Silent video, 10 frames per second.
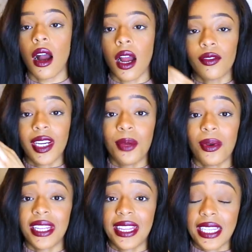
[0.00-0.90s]
I really
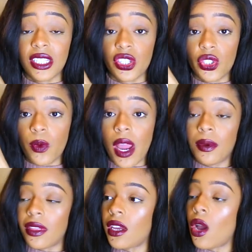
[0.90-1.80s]
wanted this just to wear
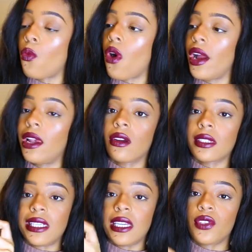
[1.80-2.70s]
with like a white
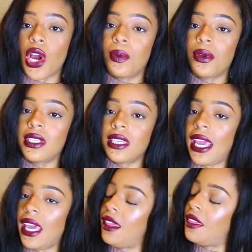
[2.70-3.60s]
long sleeve top
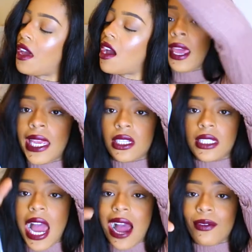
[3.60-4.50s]
underneath. It
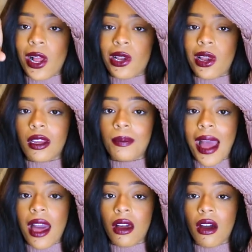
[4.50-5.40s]
does have a low
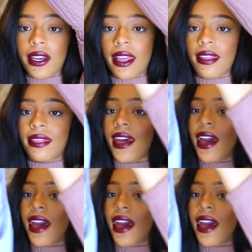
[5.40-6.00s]
back on it